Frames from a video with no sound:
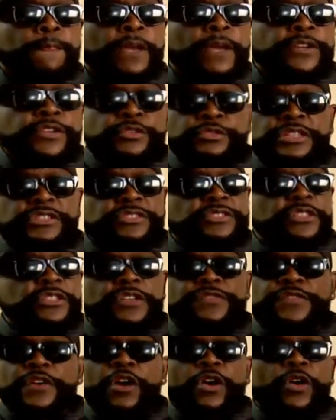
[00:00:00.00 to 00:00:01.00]
And do this
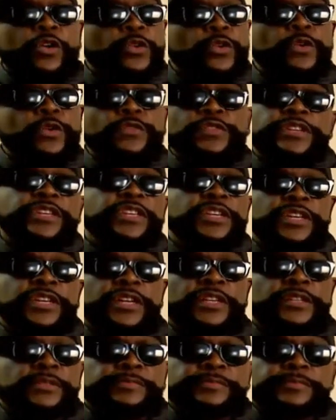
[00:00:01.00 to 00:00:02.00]
stuff all over
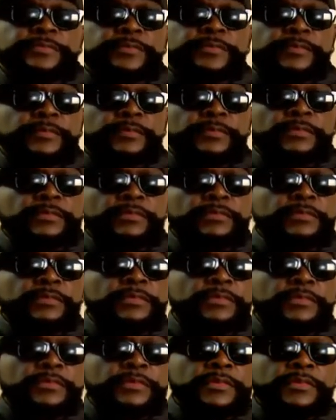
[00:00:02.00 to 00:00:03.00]
again.
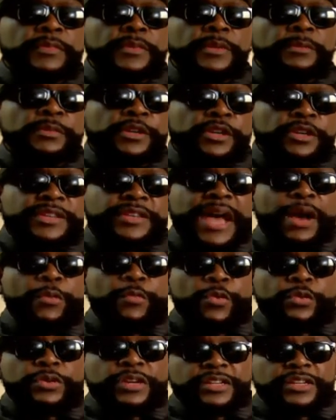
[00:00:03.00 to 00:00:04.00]
Because I
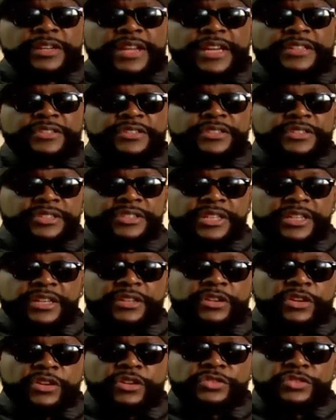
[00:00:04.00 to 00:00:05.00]
want Alexa to
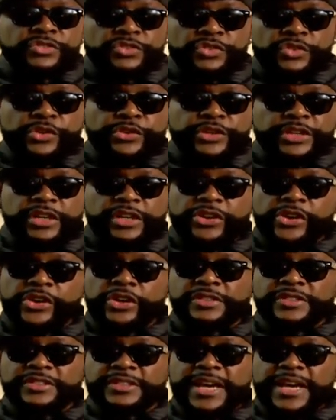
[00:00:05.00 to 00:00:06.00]
tell her story,
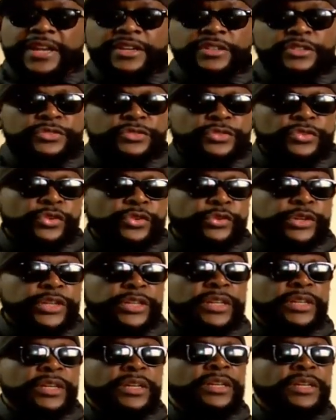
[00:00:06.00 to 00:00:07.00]
her side of the
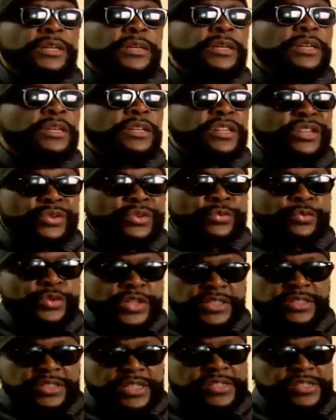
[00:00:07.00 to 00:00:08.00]
story,
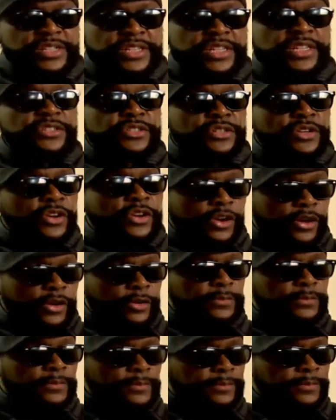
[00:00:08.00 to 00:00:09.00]
what they did to her.
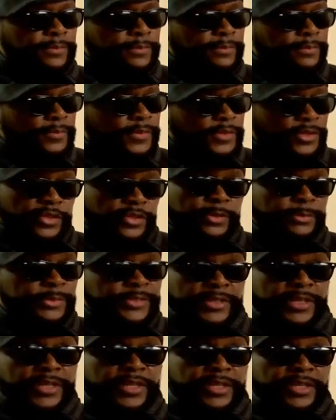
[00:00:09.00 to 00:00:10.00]
You know what I'm
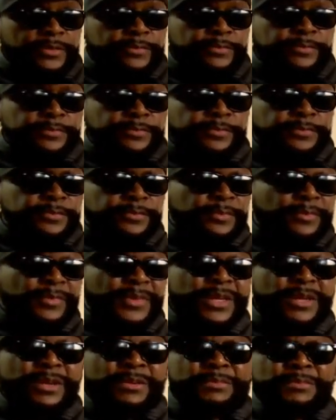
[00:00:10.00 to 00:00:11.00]
saying?
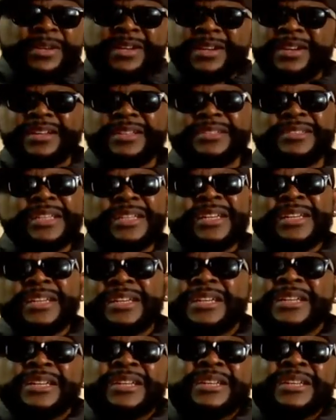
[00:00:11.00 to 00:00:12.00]
Because,
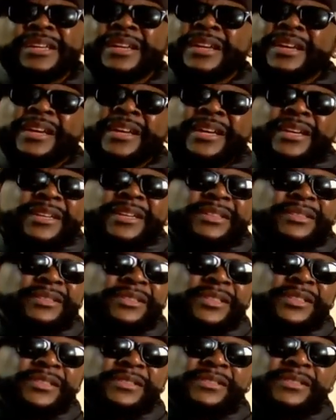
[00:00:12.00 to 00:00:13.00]
hey,
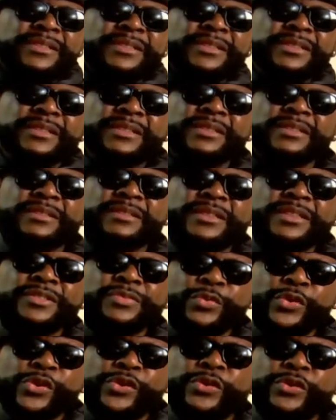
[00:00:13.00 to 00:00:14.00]
this
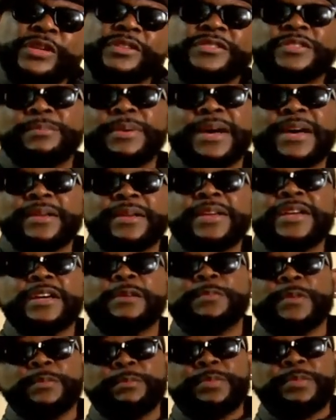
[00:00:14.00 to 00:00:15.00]
world is about
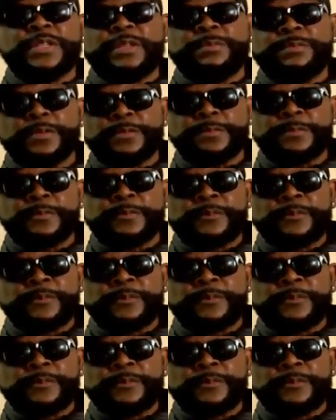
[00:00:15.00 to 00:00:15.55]
helping people.